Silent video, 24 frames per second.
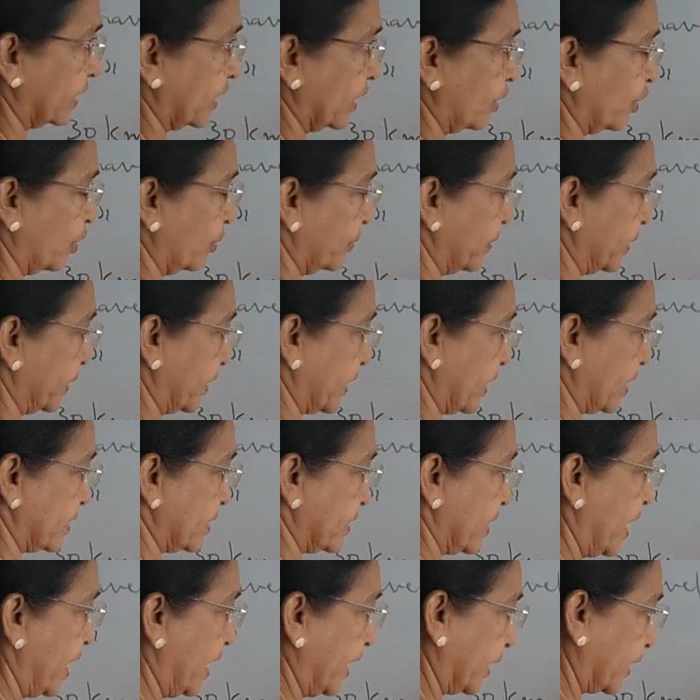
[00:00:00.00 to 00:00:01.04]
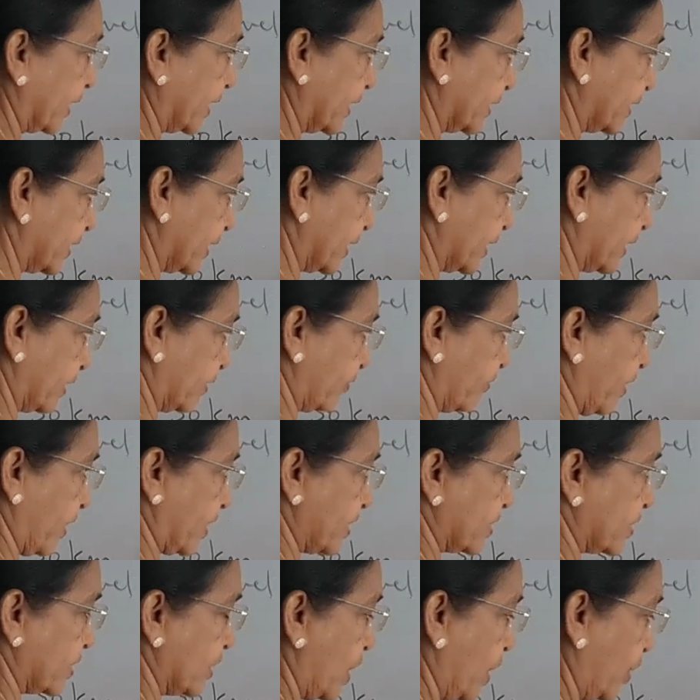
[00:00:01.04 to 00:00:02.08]
kilometers, it
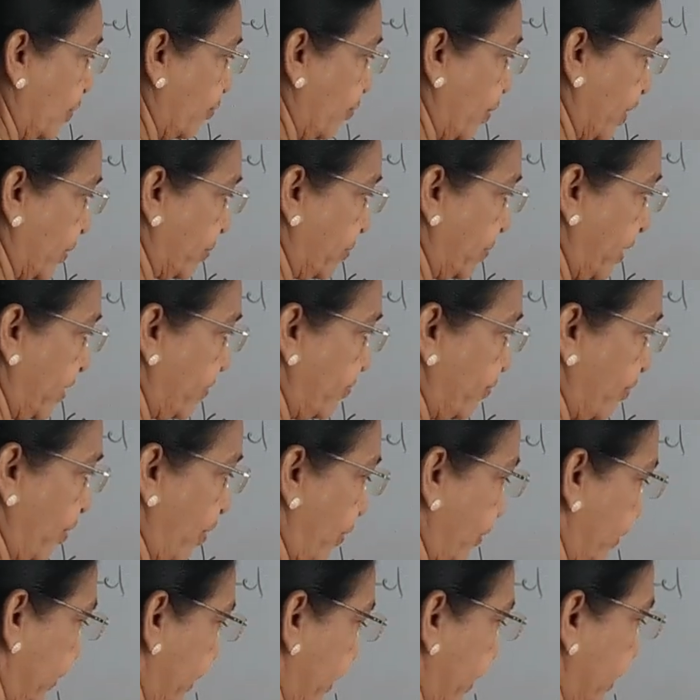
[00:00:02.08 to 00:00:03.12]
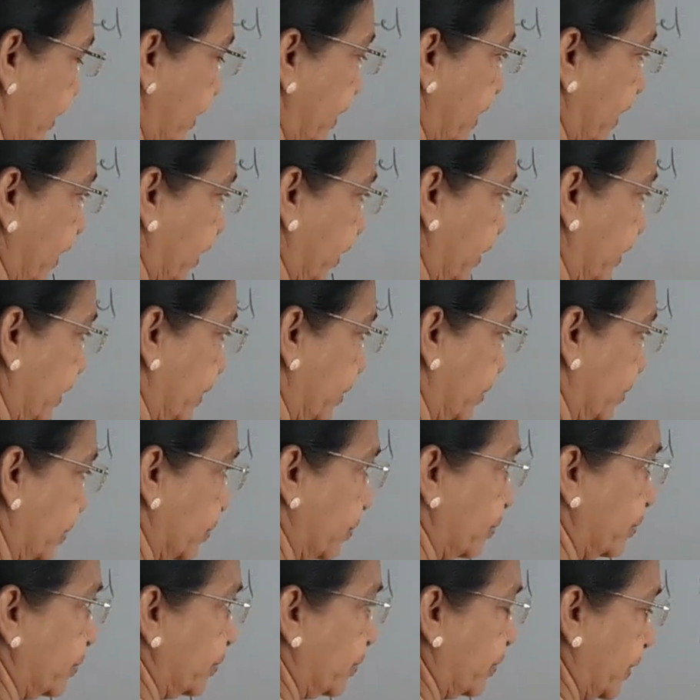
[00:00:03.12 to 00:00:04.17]
requires 1 by 40
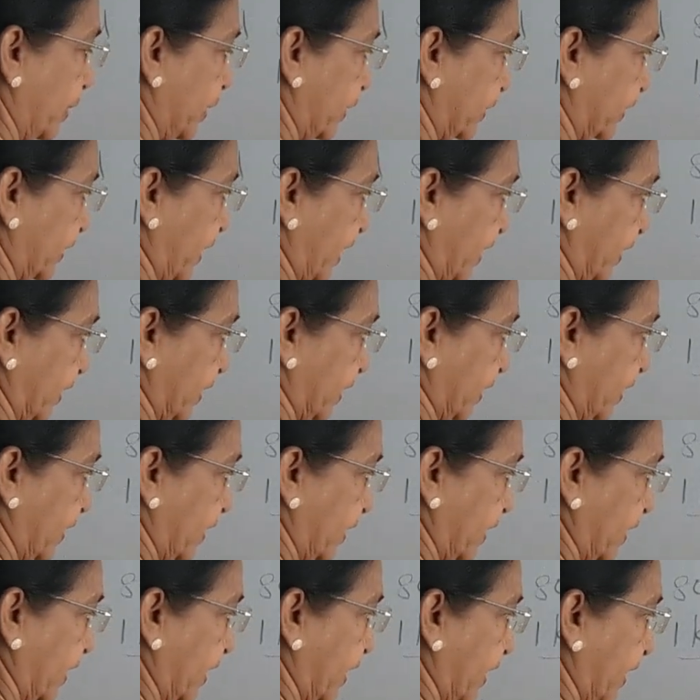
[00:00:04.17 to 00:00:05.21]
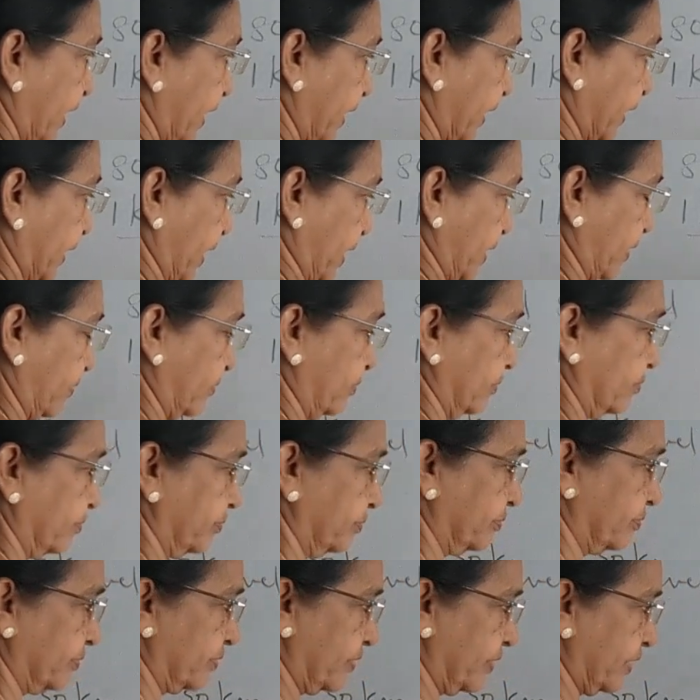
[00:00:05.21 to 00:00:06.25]
into 30 liter.
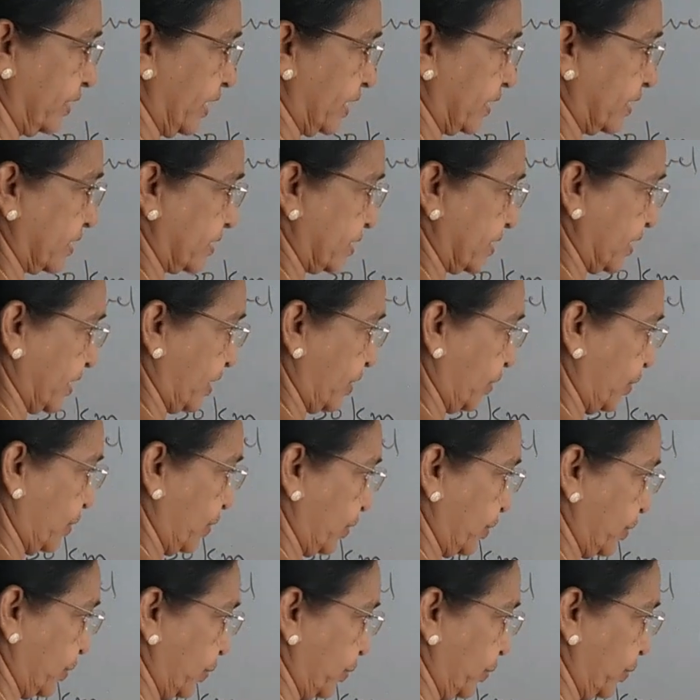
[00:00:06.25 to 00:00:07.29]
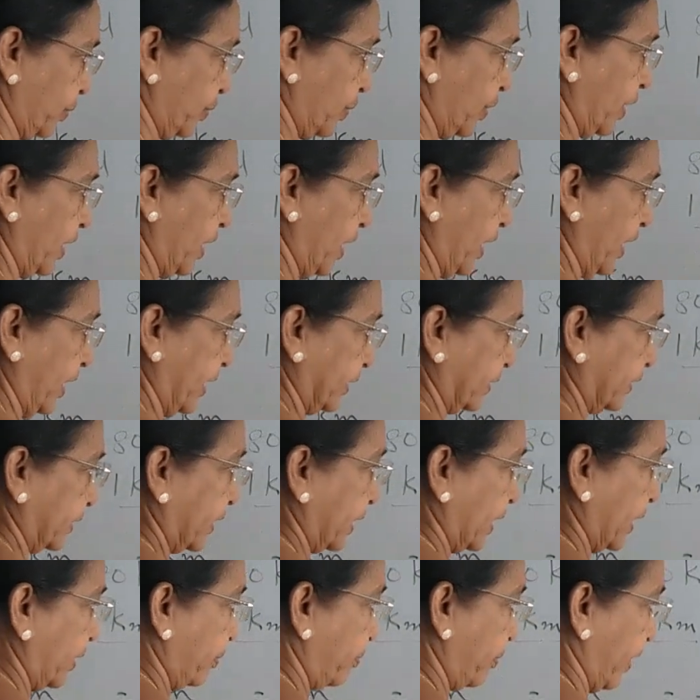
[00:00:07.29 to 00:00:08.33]
That is equal to
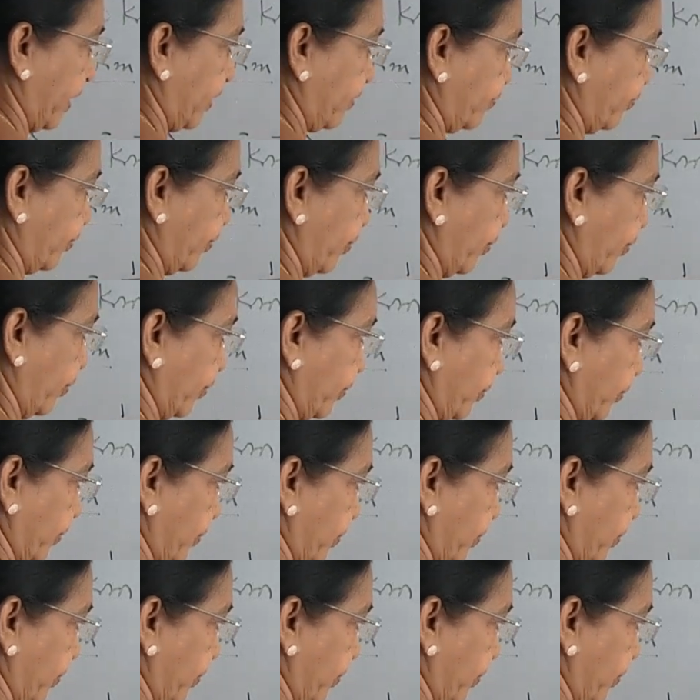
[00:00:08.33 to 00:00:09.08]
3 by 4